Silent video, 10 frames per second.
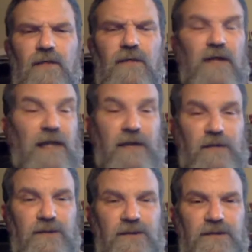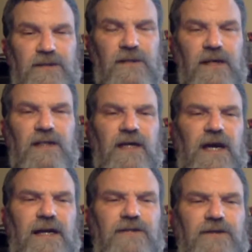the languages that the
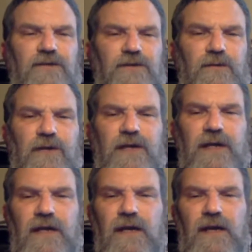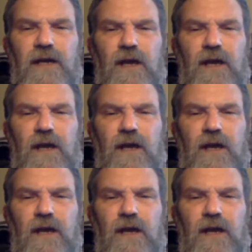Guidestones are written in,